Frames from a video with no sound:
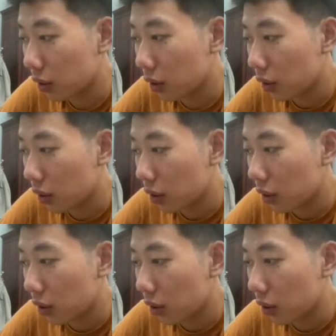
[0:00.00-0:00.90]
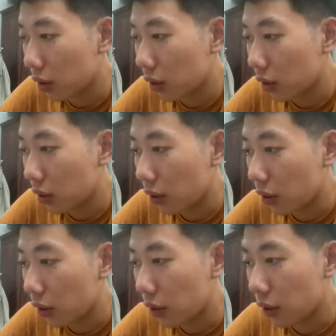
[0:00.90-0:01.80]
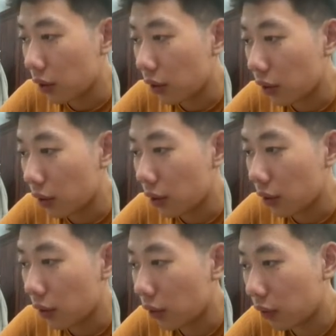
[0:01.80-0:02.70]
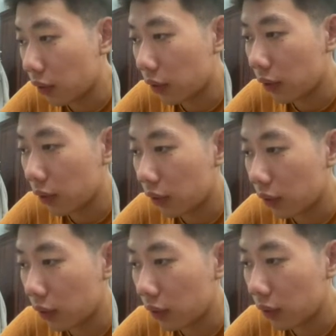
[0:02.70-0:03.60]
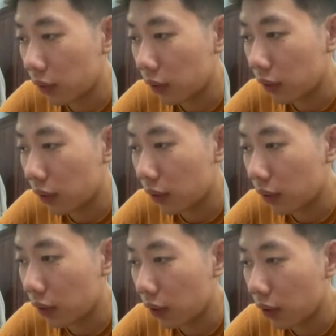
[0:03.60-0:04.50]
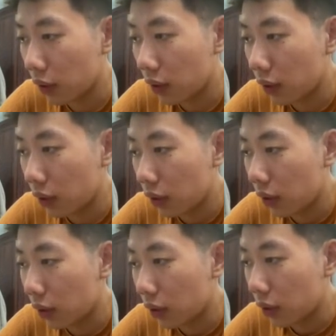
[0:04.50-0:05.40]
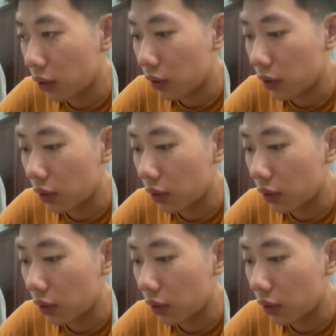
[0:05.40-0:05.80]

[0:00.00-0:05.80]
(silence)